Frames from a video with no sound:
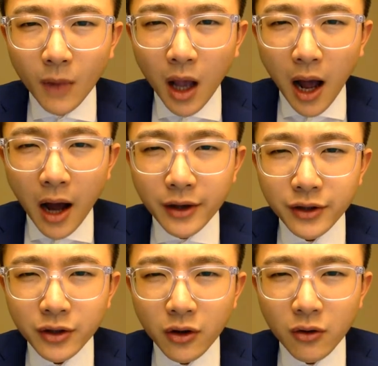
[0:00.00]

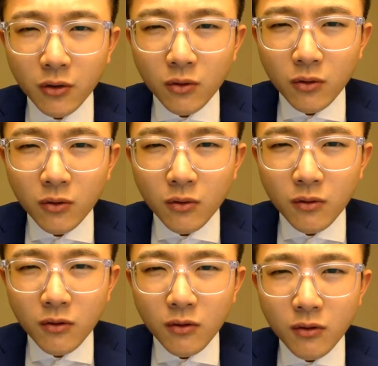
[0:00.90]
Iso
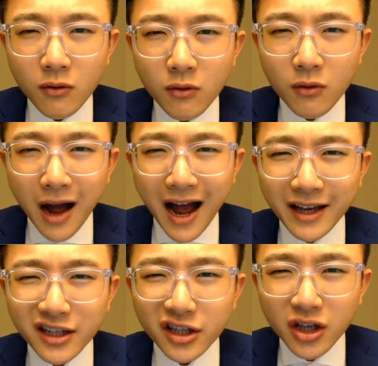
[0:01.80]

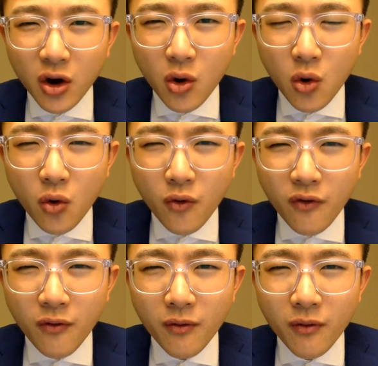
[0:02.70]
isomorphic
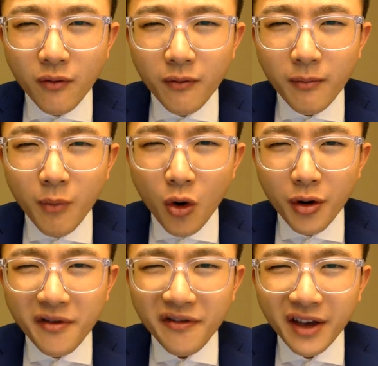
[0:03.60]

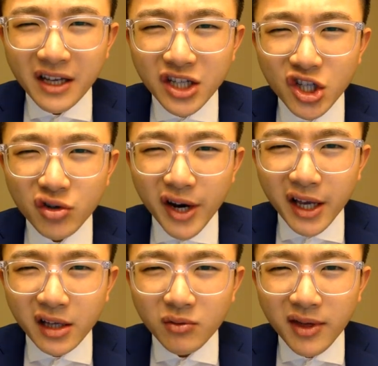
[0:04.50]

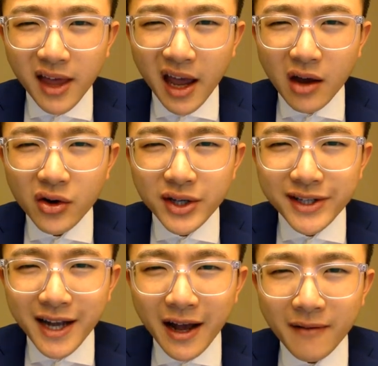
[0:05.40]
strings. What the hell is
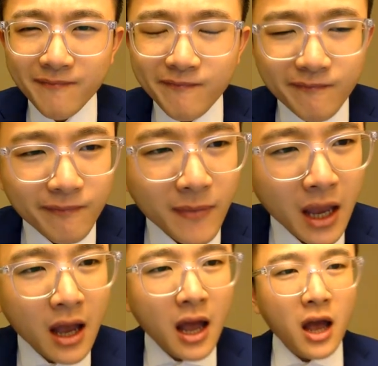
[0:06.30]
that? All
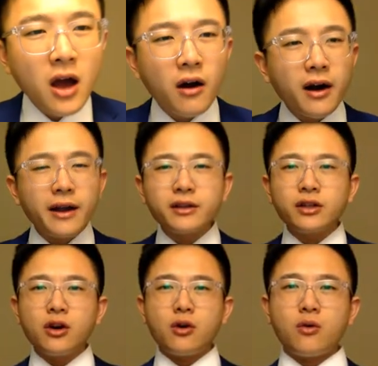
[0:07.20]
right,
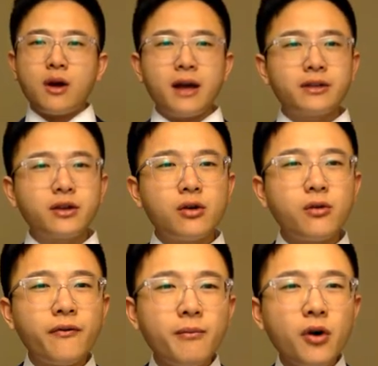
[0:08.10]
so
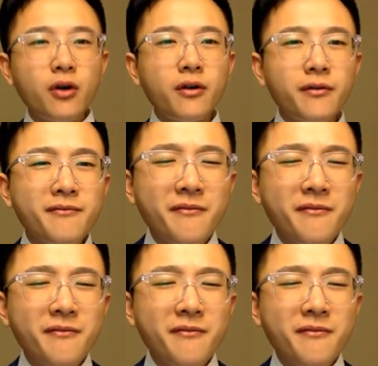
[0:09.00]
isomorphic.